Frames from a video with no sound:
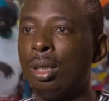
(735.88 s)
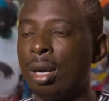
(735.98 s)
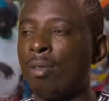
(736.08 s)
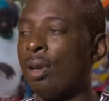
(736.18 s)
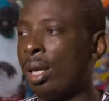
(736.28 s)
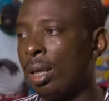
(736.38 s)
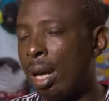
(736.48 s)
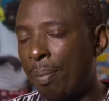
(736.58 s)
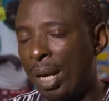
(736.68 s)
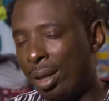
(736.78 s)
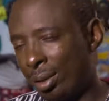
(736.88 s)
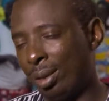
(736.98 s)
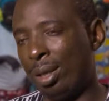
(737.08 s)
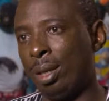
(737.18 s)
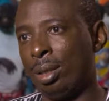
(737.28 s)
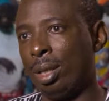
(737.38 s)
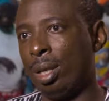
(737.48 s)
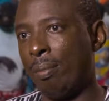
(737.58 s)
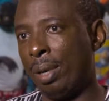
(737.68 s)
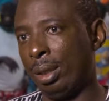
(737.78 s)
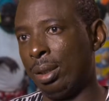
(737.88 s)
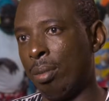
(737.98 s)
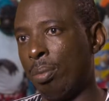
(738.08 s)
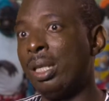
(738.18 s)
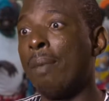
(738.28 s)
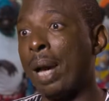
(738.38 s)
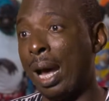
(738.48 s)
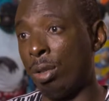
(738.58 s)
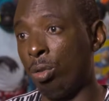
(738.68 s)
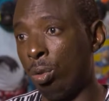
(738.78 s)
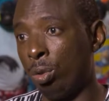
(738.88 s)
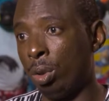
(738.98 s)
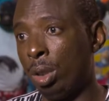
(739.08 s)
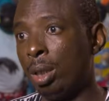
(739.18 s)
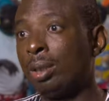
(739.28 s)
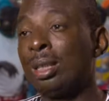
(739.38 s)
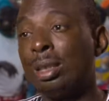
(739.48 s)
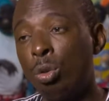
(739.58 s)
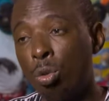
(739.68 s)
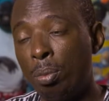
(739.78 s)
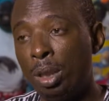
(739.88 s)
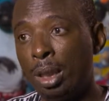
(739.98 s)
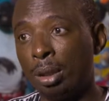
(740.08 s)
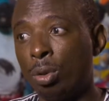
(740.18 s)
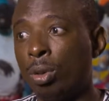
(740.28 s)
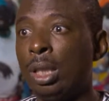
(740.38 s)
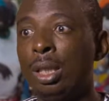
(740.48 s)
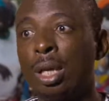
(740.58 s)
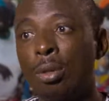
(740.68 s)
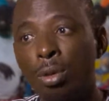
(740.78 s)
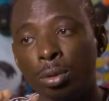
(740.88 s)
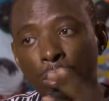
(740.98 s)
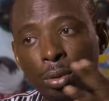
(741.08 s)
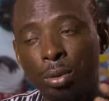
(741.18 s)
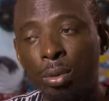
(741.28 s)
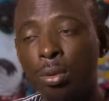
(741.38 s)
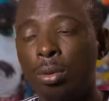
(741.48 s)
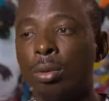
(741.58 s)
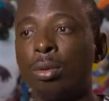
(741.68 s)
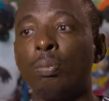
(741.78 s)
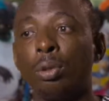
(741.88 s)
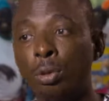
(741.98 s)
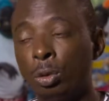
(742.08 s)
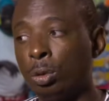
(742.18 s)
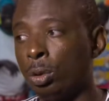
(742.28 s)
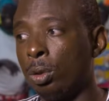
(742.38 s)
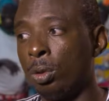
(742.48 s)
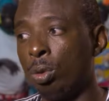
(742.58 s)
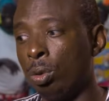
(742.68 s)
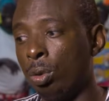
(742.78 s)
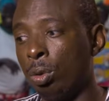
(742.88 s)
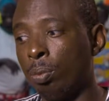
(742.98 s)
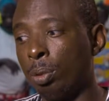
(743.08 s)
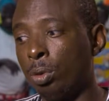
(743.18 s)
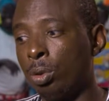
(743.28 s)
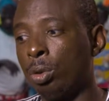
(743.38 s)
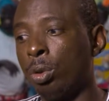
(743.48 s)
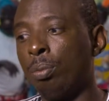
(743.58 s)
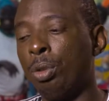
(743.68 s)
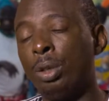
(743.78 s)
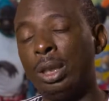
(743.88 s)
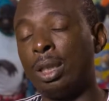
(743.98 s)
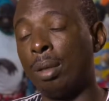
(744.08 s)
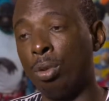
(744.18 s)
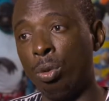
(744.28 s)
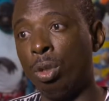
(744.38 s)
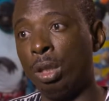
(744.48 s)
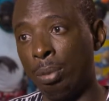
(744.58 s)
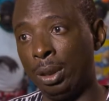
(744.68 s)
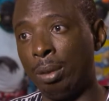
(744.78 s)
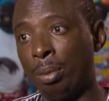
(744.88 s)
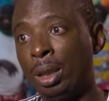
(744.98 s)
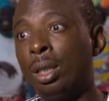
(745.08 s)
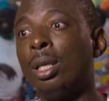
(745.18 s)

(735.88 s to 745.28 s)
That comes in, it is a requirement, because we are certified fair trade. Dans notre production bioéquitable de l'UNPCB,